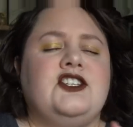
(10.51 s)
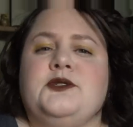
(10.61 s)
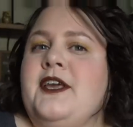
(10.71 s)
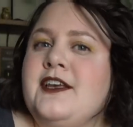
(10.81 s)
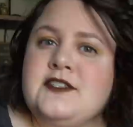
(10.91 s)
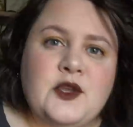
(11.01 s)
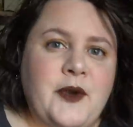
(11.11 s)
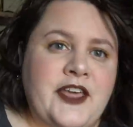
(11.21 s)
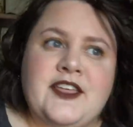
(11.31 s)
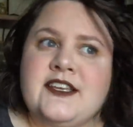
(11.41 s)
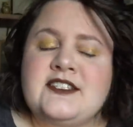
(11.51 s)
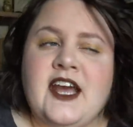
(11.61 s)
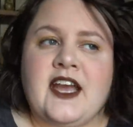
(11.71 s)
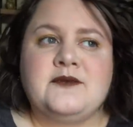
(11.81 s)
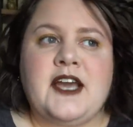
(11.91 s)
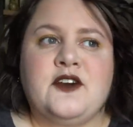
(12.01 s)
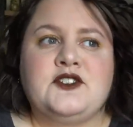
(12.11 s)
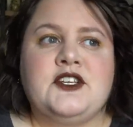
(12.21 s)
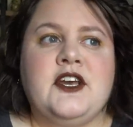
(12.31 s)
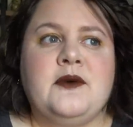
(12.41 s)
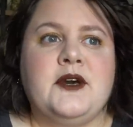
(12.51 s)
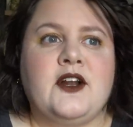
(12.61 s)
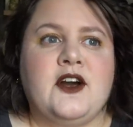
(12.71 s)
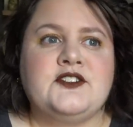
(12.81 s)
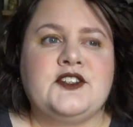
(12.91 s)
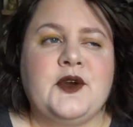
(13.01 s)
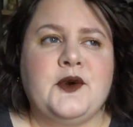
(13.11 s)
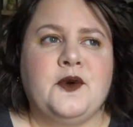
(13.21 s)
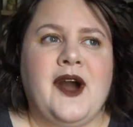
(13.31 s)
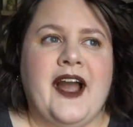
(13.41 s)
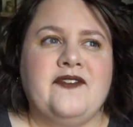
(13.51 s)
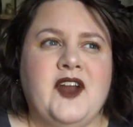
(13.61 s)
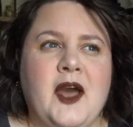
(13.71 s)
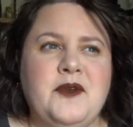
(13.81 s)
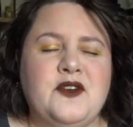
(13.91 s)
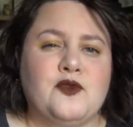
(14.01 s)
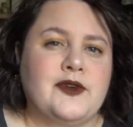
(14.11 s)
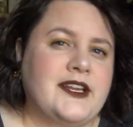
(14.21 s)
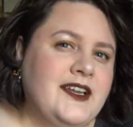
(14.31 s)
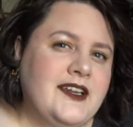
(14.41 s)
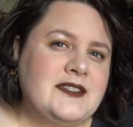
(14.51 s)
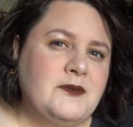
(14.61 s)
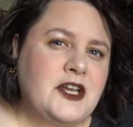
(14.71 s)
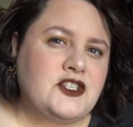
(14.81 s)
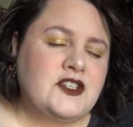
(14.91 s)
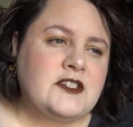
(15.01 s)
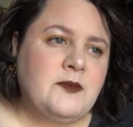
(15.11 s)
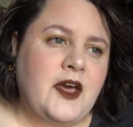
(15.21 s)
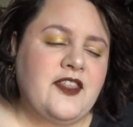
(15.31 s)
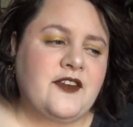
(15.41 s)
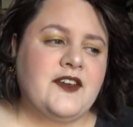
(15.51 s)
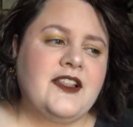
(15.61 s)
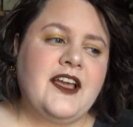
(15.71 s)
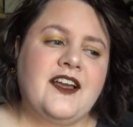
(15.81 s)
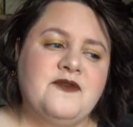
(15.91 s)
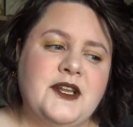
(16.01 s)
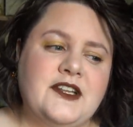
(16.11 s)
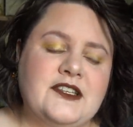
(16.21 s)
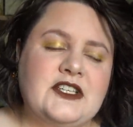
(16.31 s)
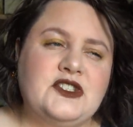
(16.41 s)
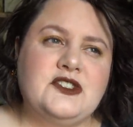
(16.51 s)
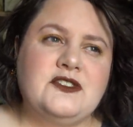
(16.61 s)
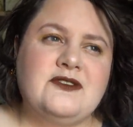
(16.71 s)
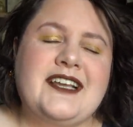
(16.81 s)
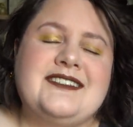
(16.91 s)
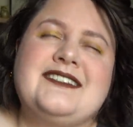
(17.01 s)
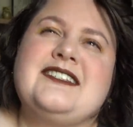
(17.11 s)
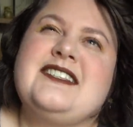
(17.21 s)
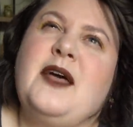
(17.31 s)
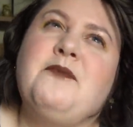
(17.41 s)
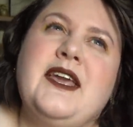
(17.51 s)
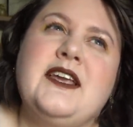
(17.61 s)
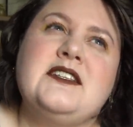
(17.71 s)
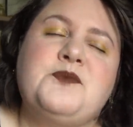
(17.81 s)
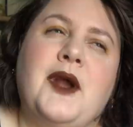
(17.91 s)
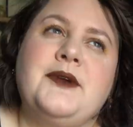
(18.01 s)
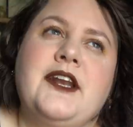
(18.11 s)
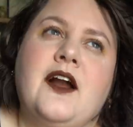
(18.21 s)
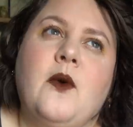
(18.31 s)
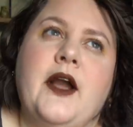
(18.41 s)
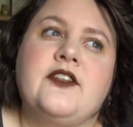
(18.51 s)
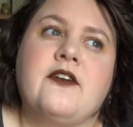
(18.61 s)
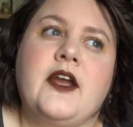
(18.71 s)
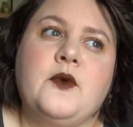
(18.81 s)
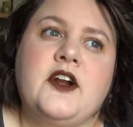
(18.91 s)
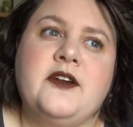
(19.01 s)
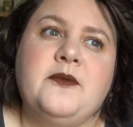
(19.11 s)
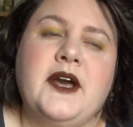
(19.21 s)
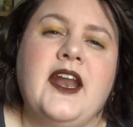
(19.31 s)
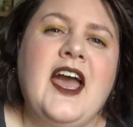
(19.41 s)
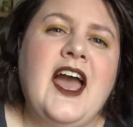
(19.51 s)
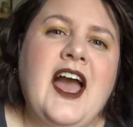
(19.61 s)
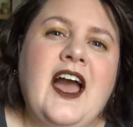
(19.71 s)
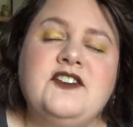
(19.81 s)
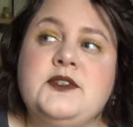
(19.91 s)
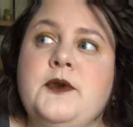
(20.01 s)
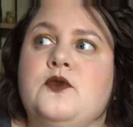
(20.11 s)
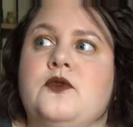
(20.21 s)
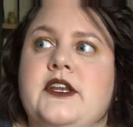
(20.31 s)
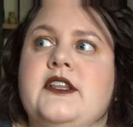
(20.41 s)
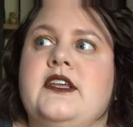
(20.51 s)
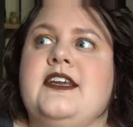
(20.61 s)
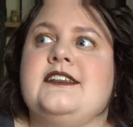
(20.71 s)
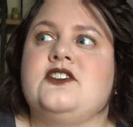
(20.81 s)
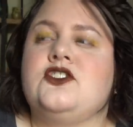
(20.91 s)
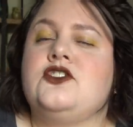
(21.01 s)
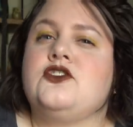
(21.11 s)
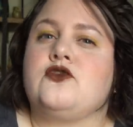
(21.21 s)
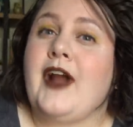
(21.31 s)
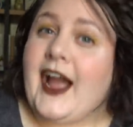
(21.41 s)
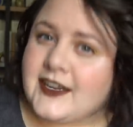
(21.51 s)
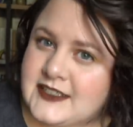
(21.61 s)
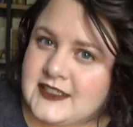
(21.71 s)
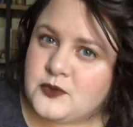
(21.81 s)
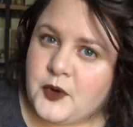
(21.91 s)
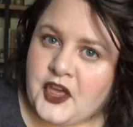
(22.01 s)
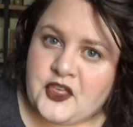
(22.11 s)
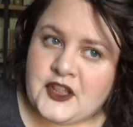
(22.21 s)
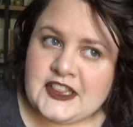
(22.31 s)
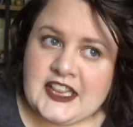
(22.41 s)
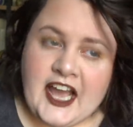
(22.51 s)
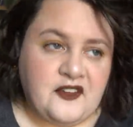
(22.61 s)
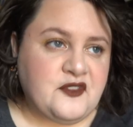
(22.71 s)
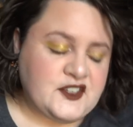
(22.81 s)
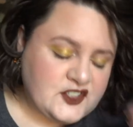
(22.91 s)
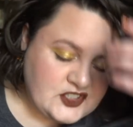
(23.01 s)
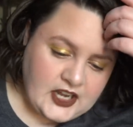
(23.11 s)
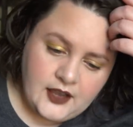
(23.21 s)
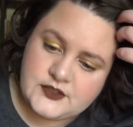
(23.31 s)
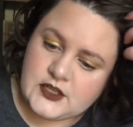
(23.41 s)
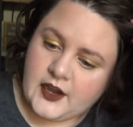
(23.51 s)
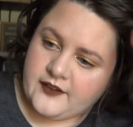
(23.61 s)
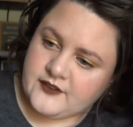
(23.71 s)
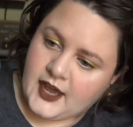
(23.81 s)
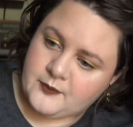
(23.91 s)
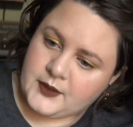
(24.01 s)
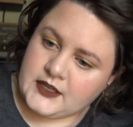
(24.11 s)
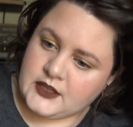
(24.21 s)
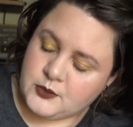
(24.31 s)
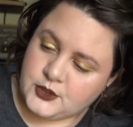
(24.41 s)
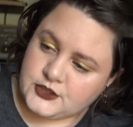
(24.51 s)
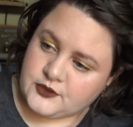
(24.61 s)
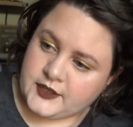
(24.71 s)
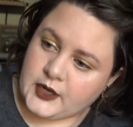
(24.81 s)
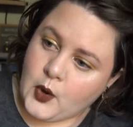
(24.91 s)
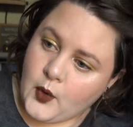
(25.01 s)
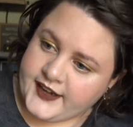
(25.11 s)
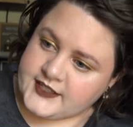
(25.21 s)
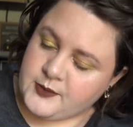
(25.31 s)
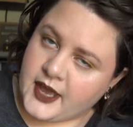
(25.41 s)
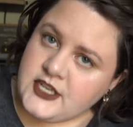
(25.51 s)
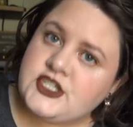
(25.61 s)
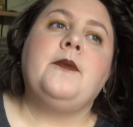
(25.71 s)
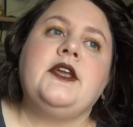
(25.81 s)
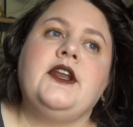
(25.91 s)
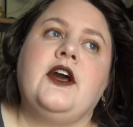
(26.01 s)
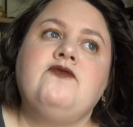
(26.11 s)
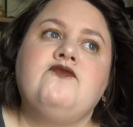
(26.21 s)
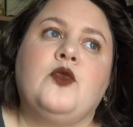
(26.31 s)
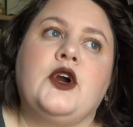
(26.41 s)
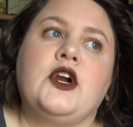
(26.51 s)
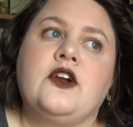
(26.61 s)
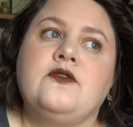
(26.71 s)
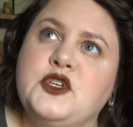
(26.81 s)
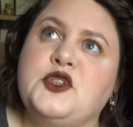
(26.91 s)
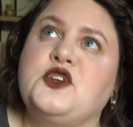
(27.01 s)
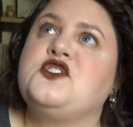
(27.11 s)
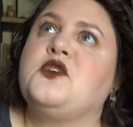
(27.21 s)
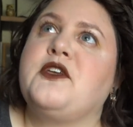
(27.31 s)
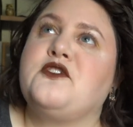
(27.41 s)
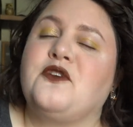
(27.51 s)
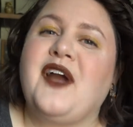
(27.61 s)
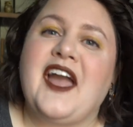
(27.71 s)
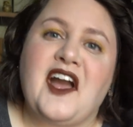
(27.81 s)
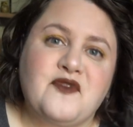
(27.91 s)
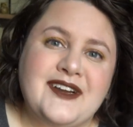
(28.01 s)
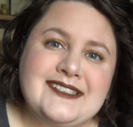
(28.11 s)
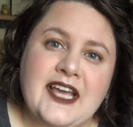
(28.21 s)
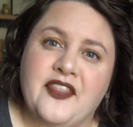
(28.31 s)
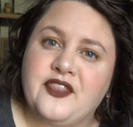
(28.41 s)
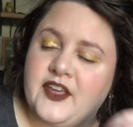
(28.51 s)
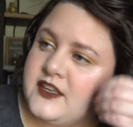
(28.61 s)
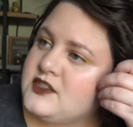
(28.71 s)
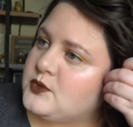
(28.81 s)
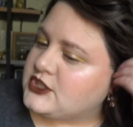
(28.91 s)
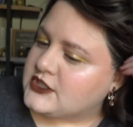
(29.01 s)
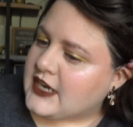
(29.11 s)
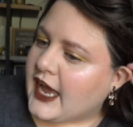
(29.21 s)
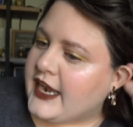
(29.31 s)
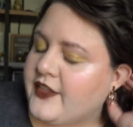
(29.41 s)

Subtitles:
just because of the way things timed out, but also I've not been reading as much this month. I feel like I've been a little, like, slumpy is probably not quite the right word, but I've just been really distracted with life stuff, so I've not been in the mood to read quite as much. But you know, we're 2/3 of the way through. I have read 10 things, which is not